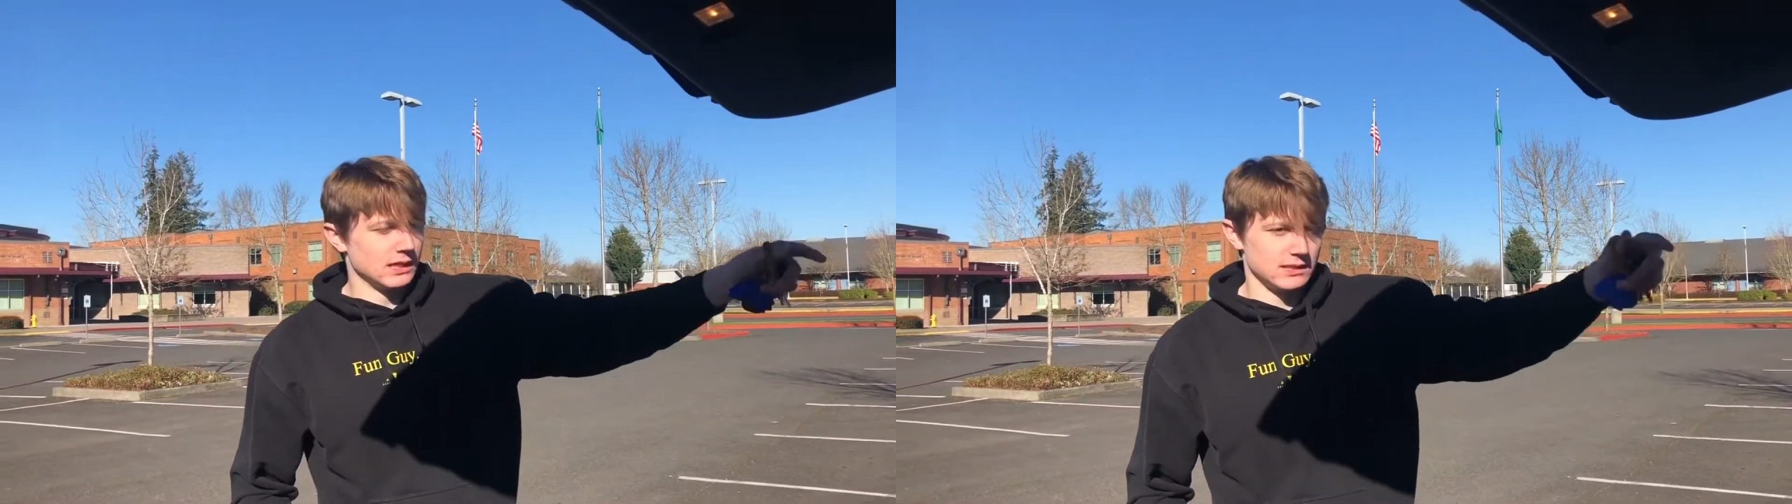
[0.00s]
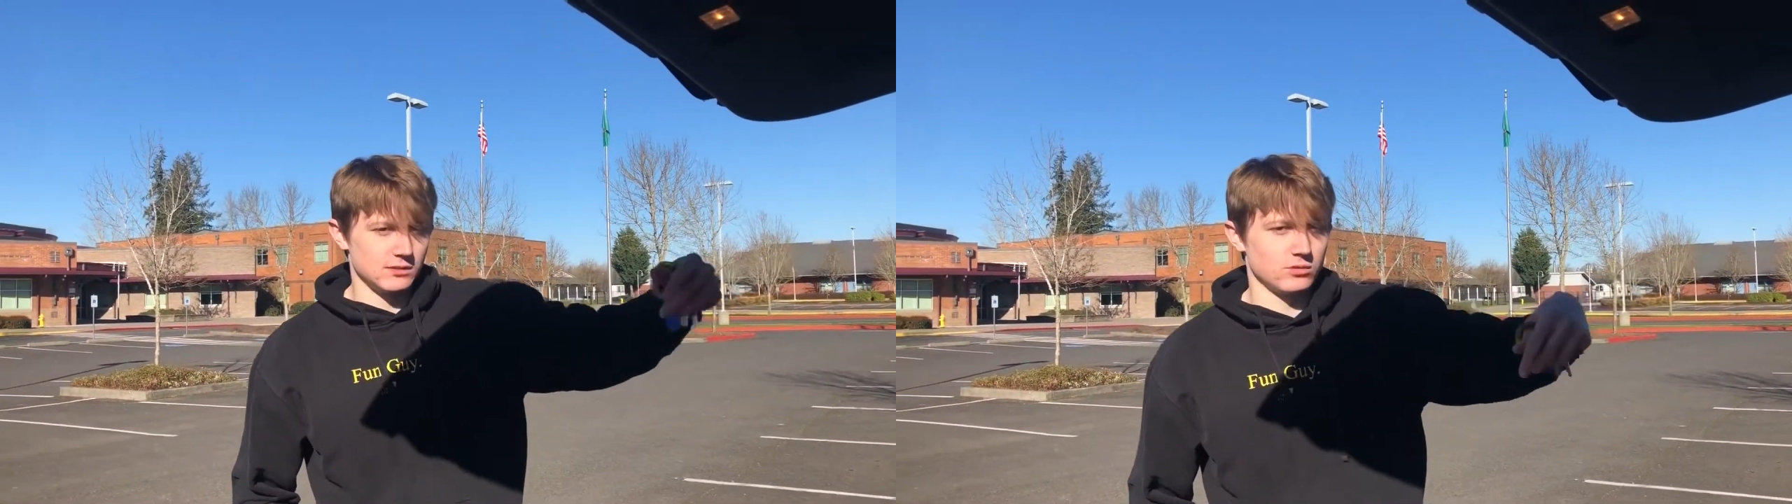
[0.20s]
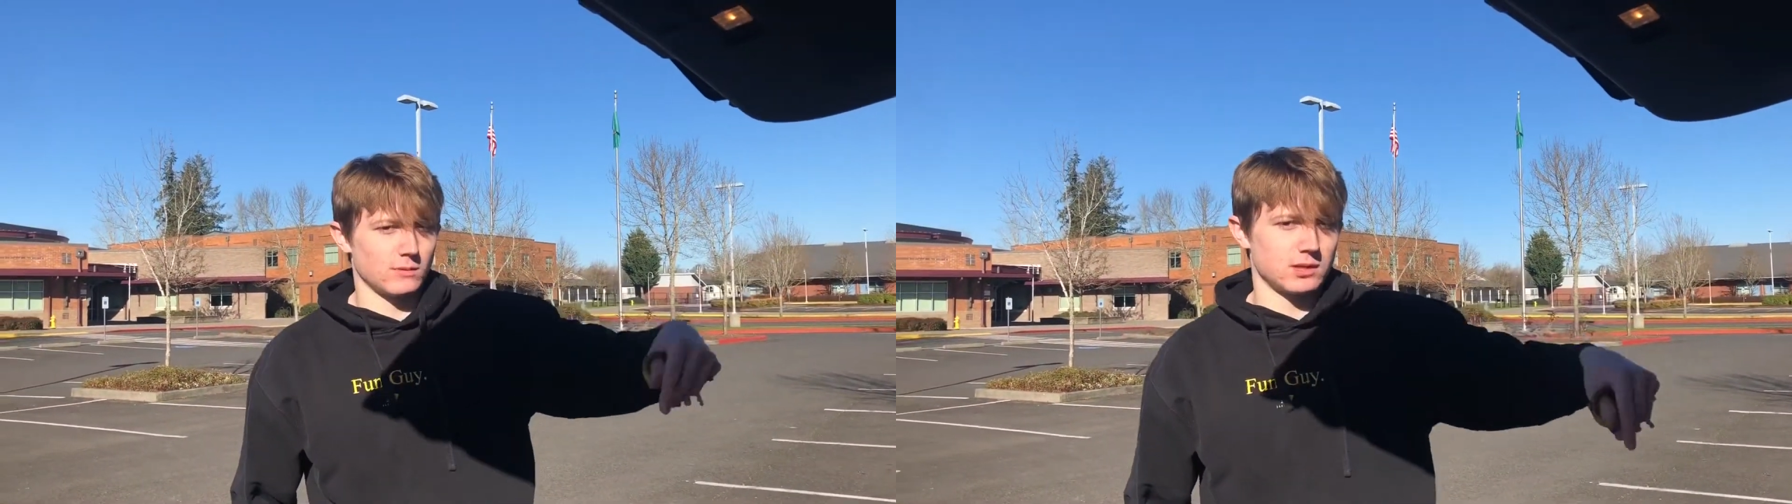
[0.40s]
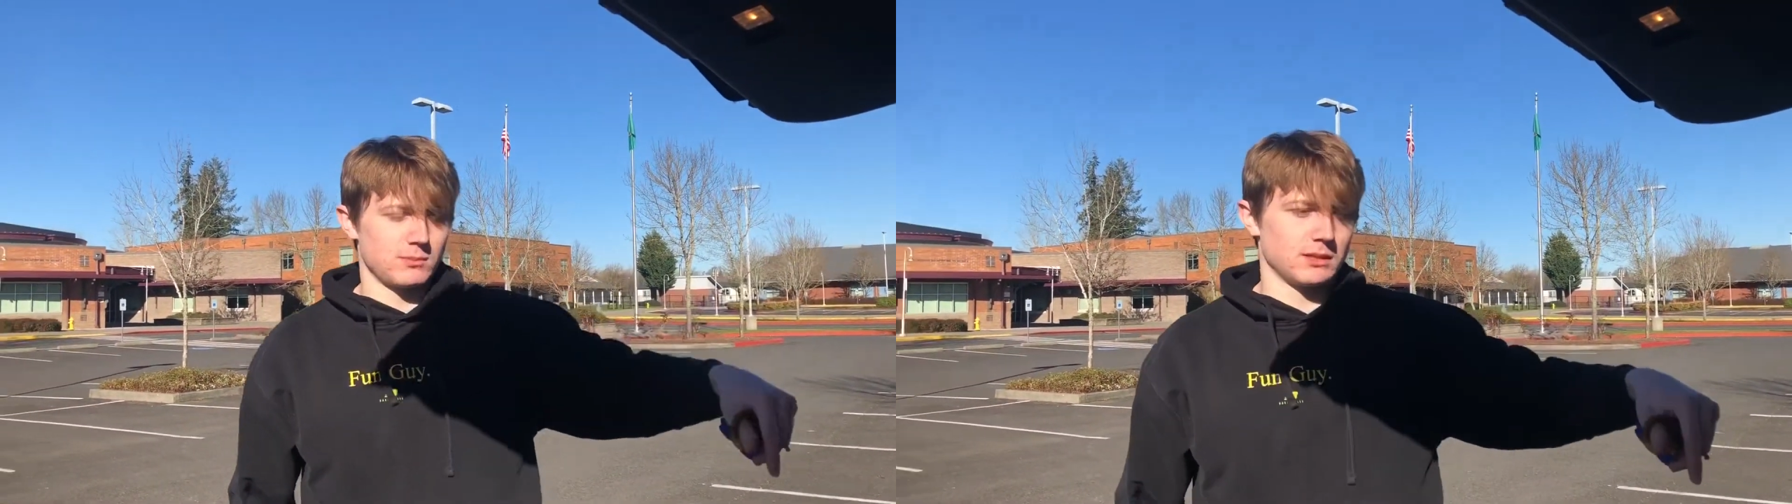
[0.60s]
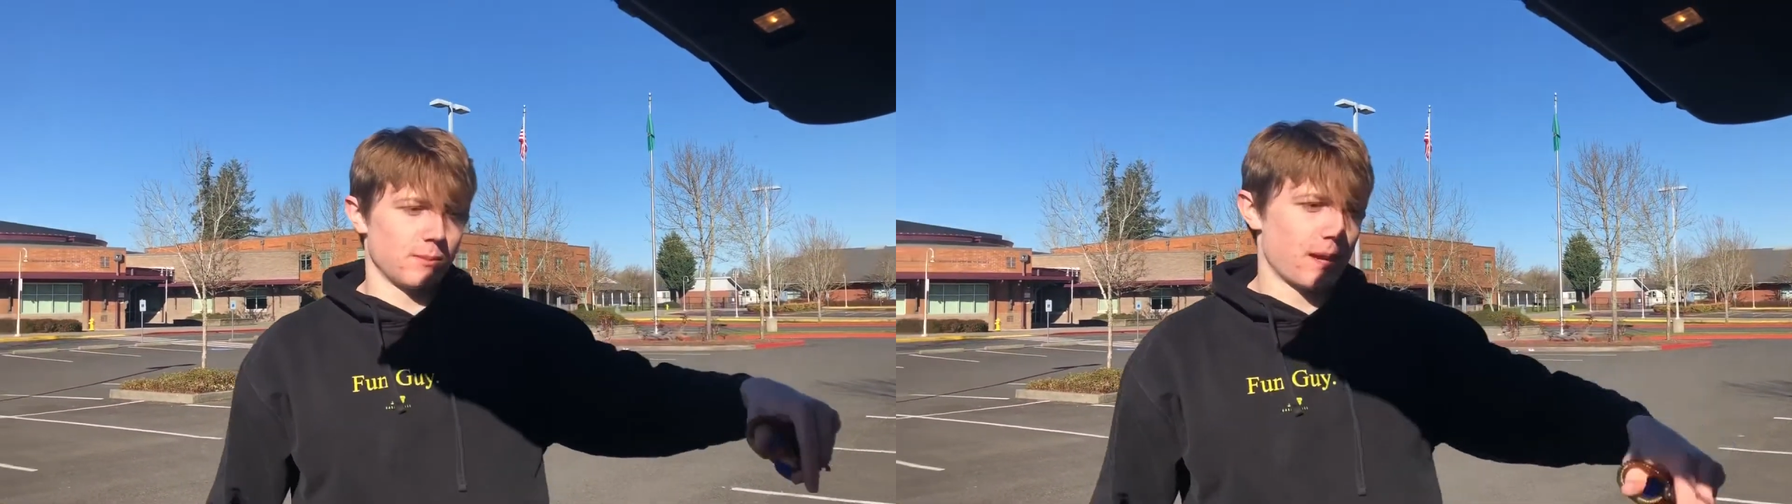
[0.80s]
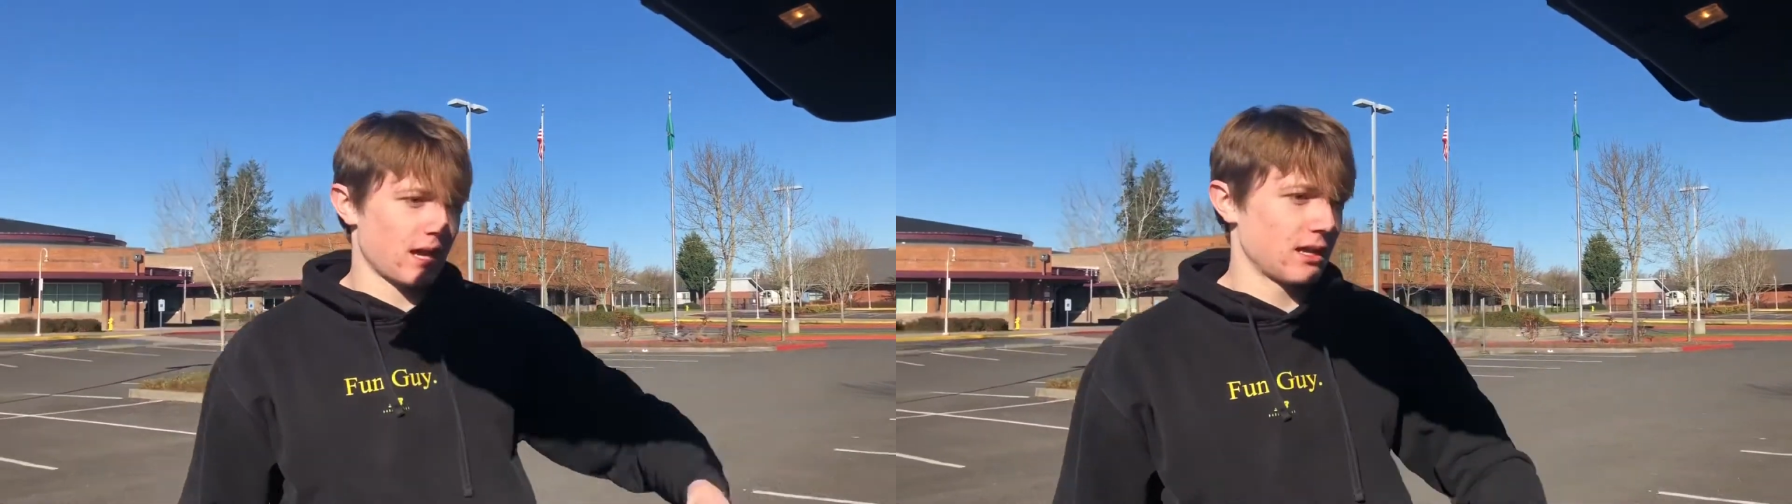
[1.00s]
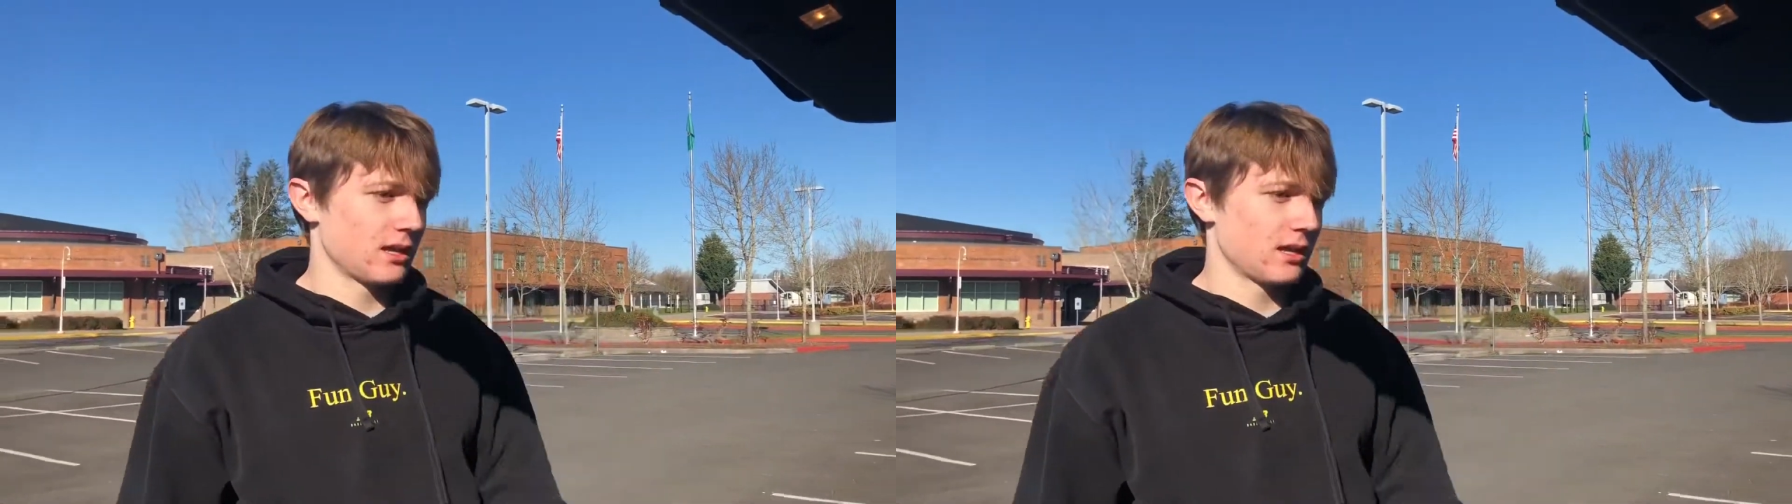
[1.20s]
teardrop shape in the back,